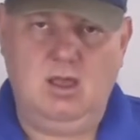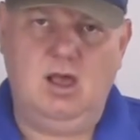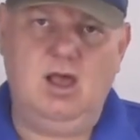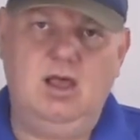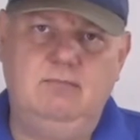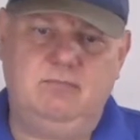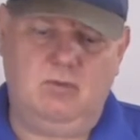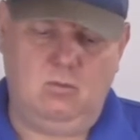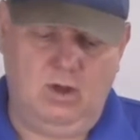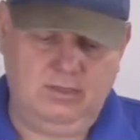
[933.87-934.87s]
The
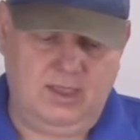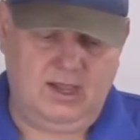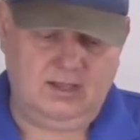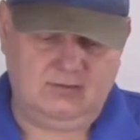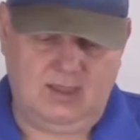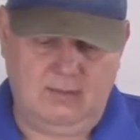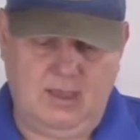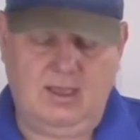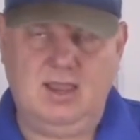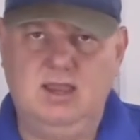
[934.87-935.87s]
one thing I can say
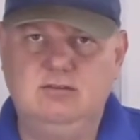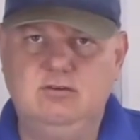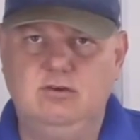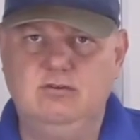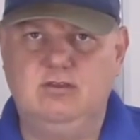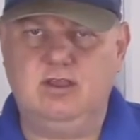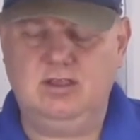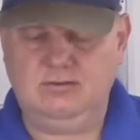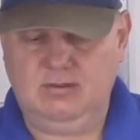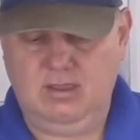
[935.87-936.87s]
about hand tools
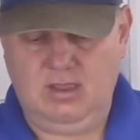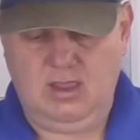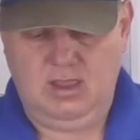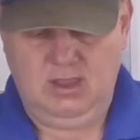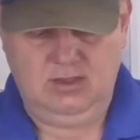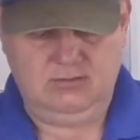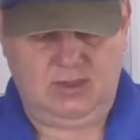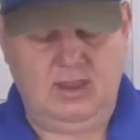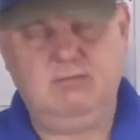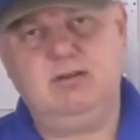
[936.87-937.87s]
is
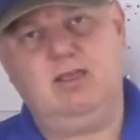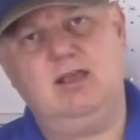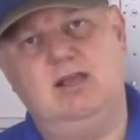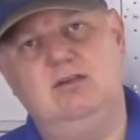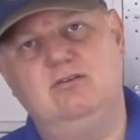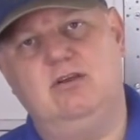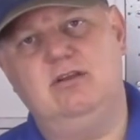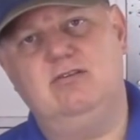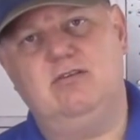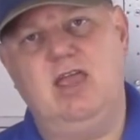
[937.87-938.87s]
everything I use on
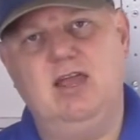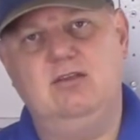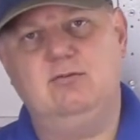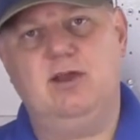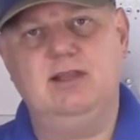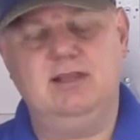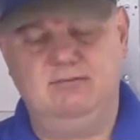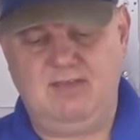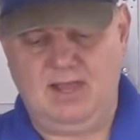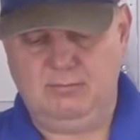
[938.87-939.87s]
this stand is readily
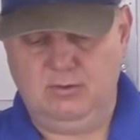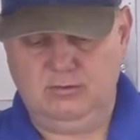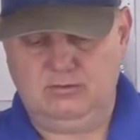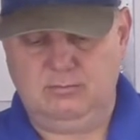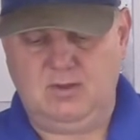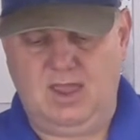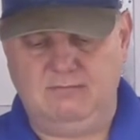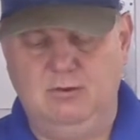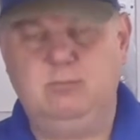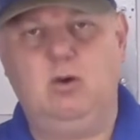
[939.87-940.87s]
available. You should
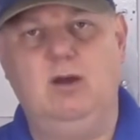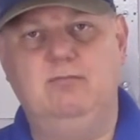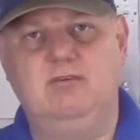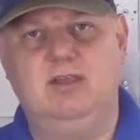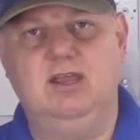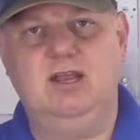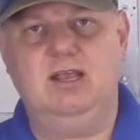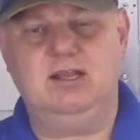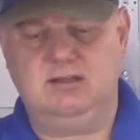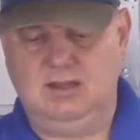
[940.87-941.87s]
have no problems in getting
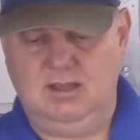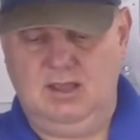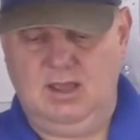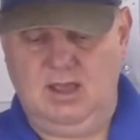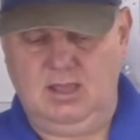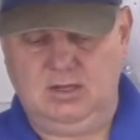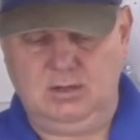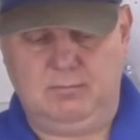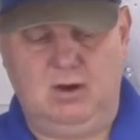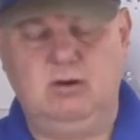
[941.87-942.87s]
it. You
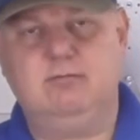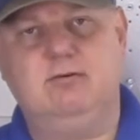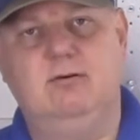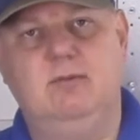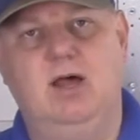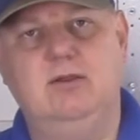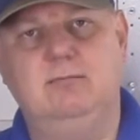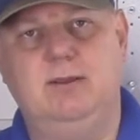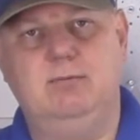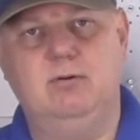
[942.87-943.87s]
could borrow it from other
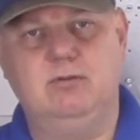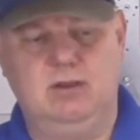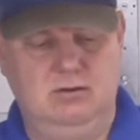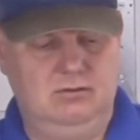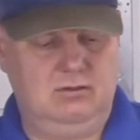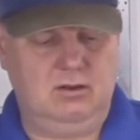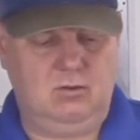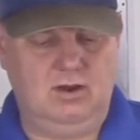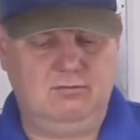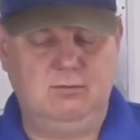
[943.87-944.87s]
people. There
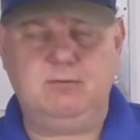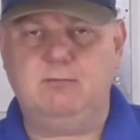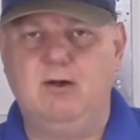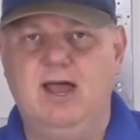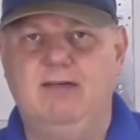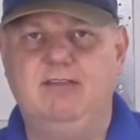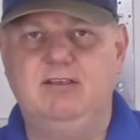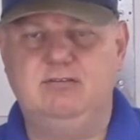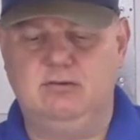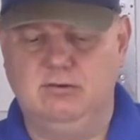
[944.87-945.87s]
quite a few people have
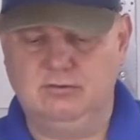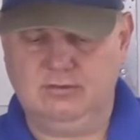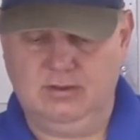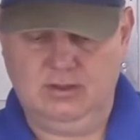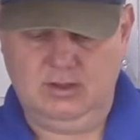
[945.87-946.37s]
these tools.